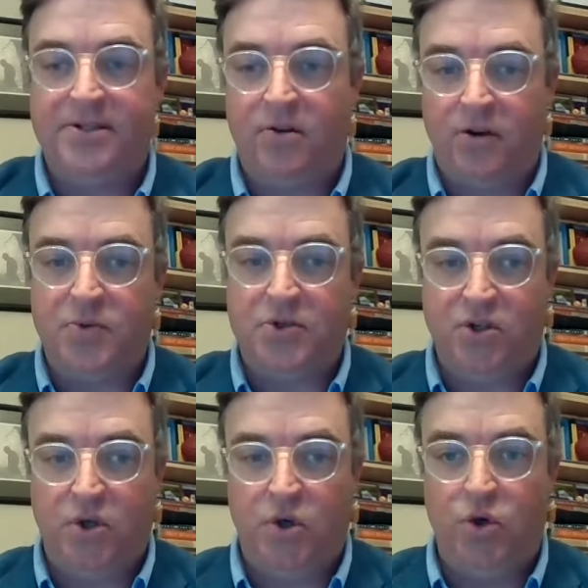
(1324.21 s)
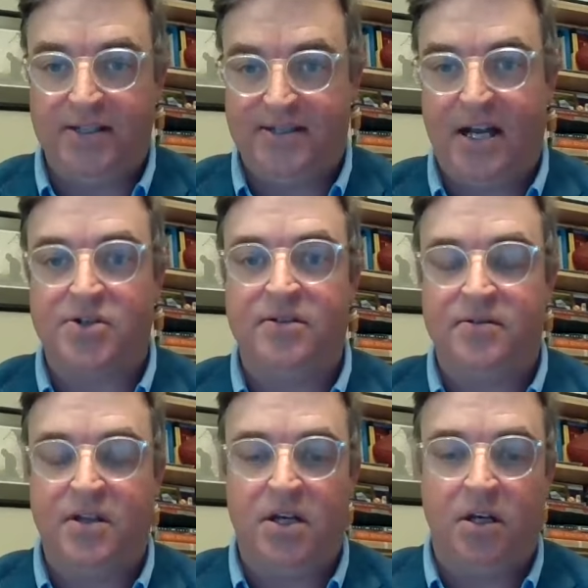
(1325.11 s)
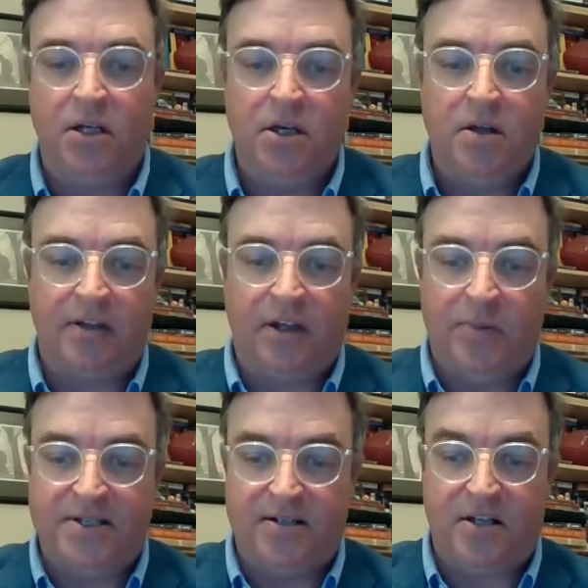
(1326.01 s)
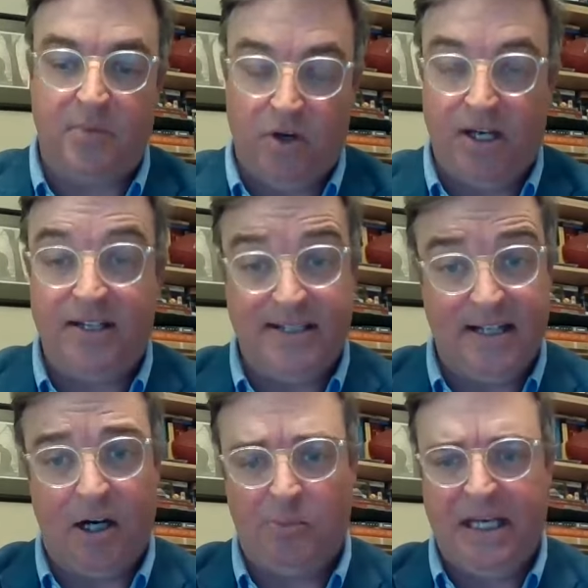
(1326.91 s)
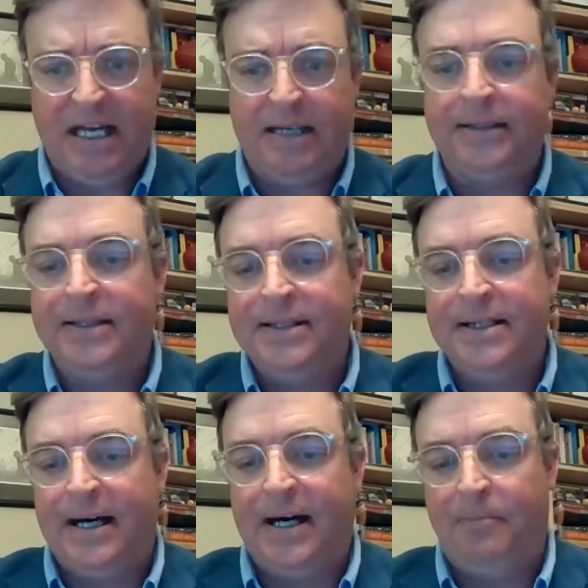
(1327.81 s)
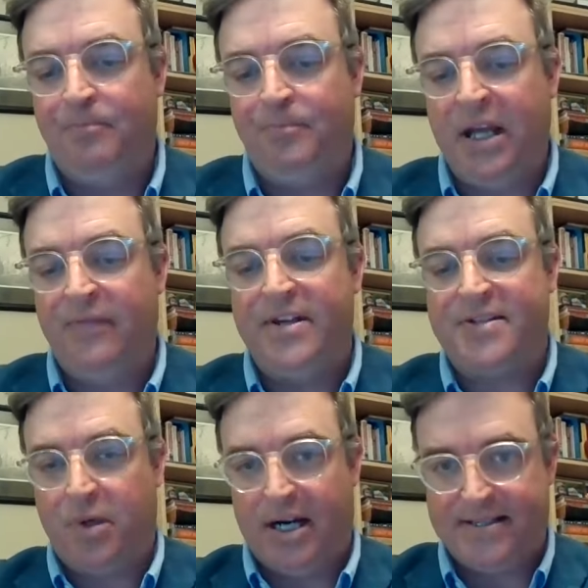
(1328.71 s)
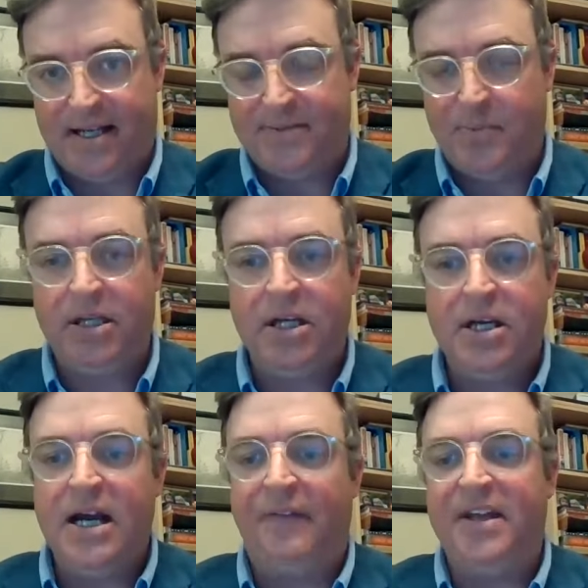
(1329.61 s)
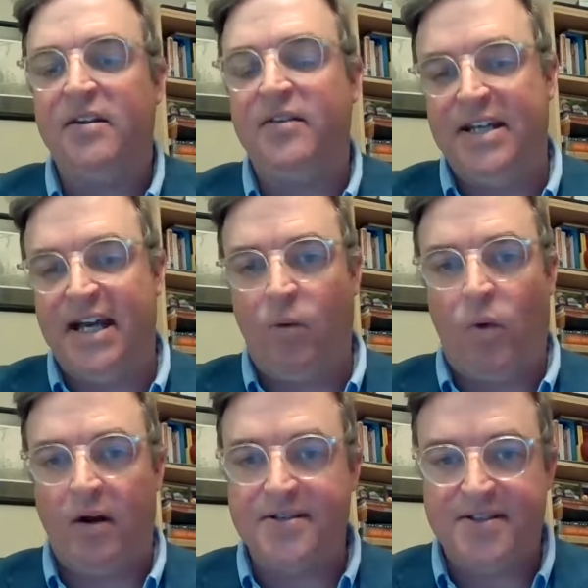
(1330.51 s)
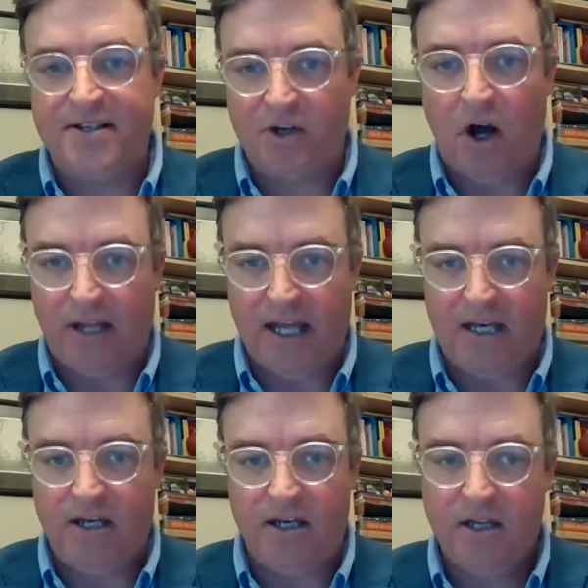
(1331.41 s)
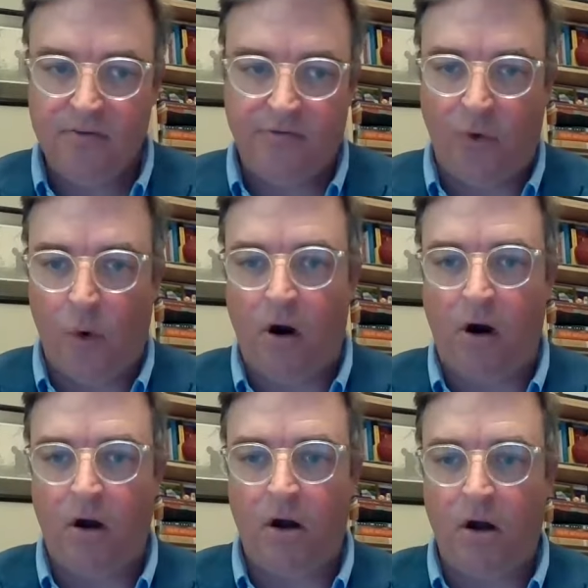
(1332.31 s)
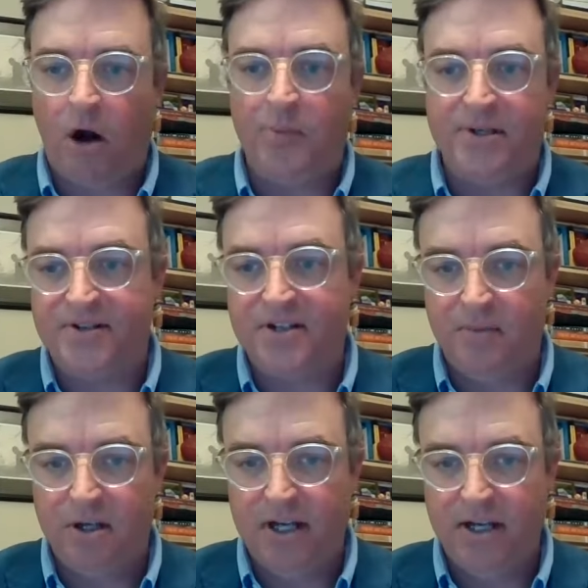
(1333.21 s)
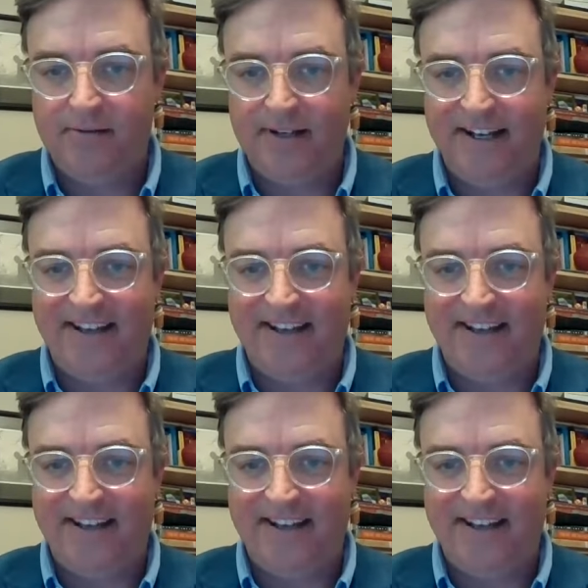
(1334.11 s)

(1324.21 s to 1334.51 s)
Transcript: So those were two concessions that the business community did help get in this process. But at the end of the day, where does this all end for our business community?